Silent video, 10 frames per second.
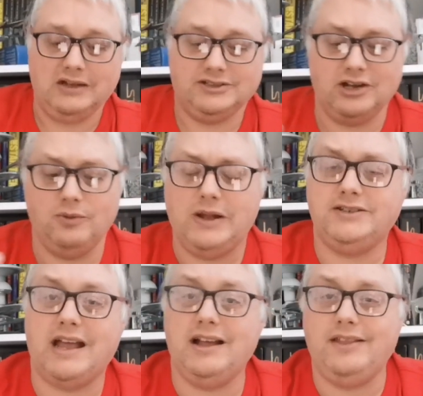So the
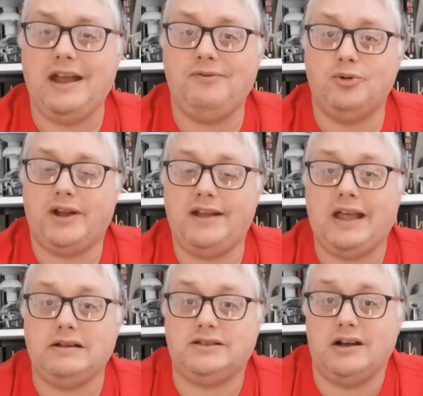ones that they've already
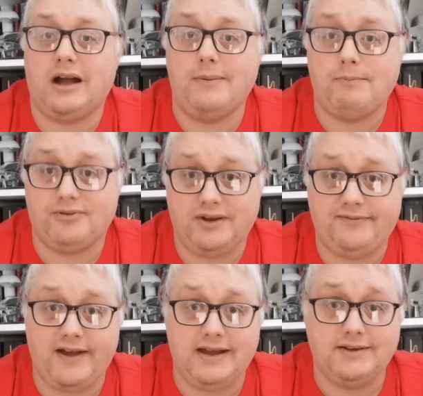announced that are coming
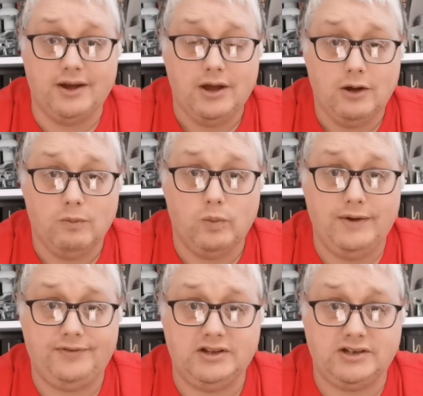pre-fitted
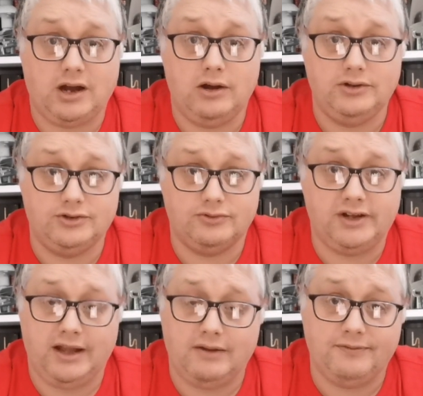with the decoders
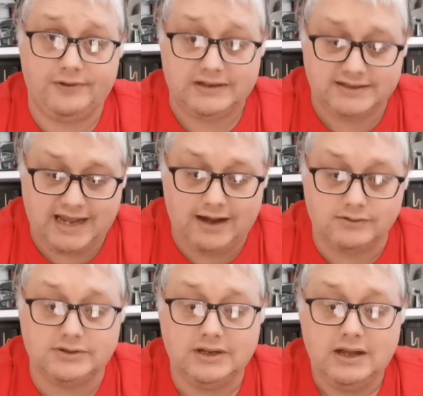already in them for the
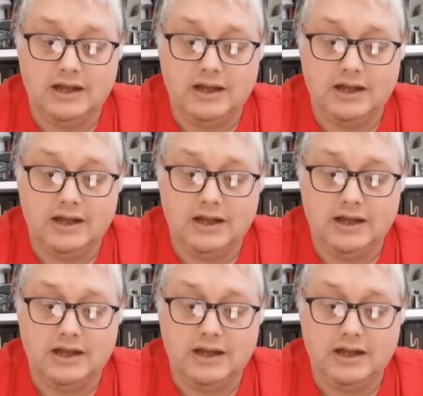sound,